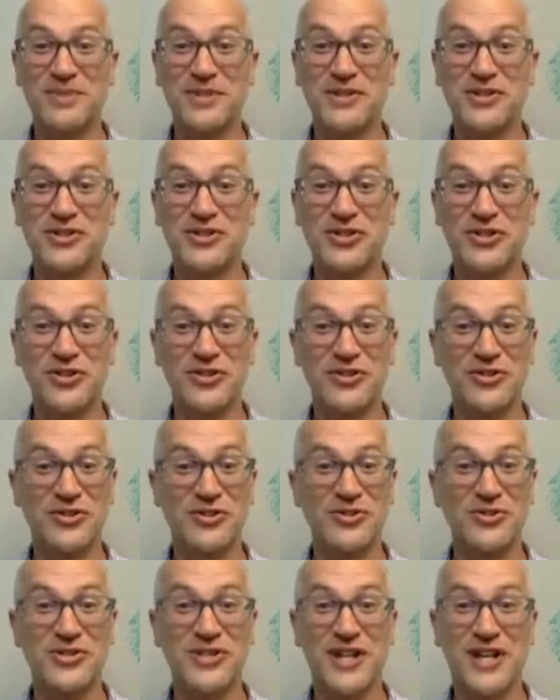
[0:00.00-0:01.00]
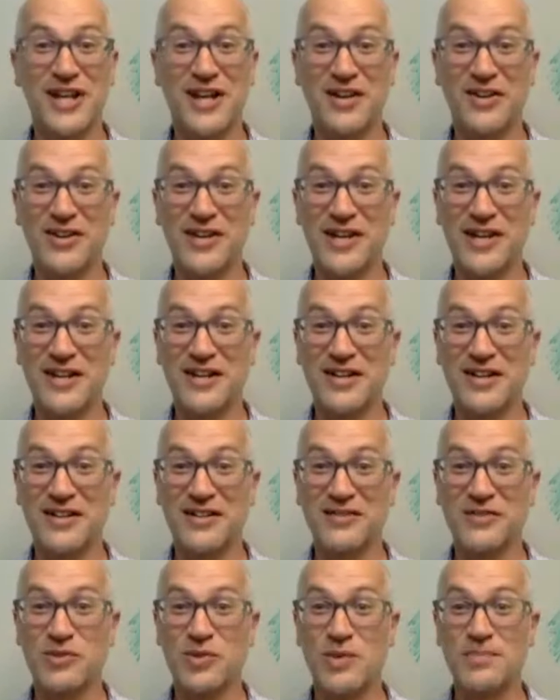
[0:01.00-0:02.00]
Be sure to check out Land
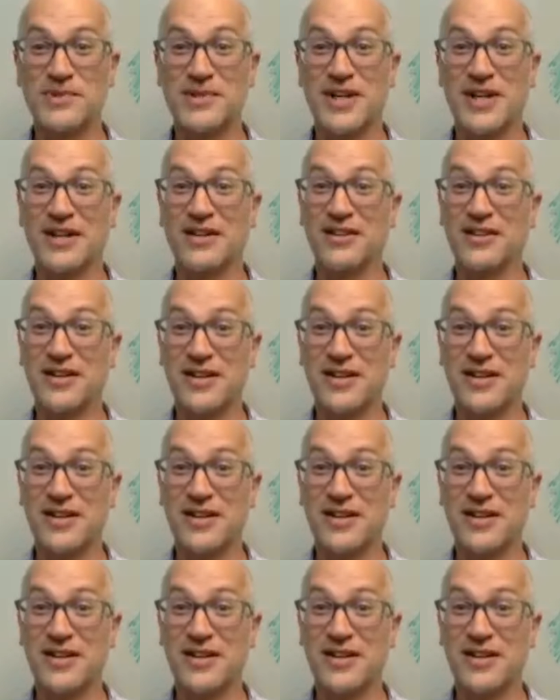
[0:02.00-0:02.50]
Collective's website.